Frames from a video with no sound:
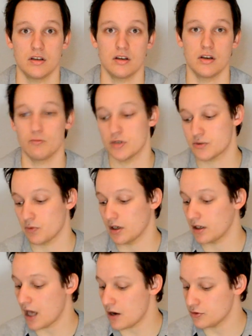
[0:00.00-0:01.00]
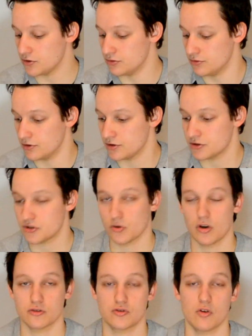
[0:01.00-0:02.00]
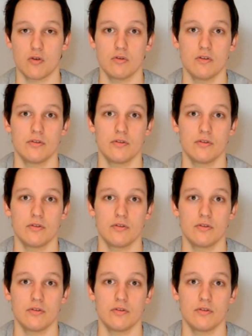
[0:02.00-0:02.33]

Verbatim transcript: eh, which will allow you to control